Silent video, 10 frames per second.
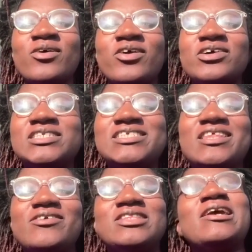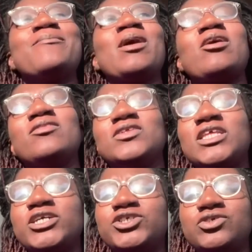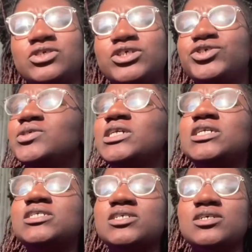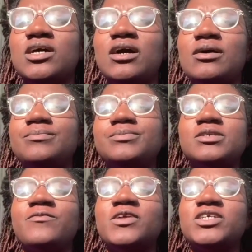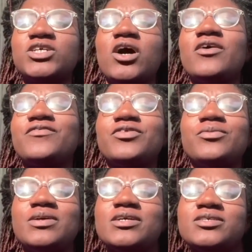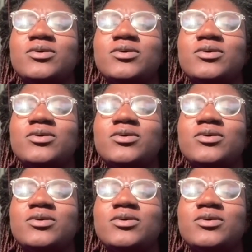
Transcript: You're going to think about all the things you, that you need um, to finish off the week.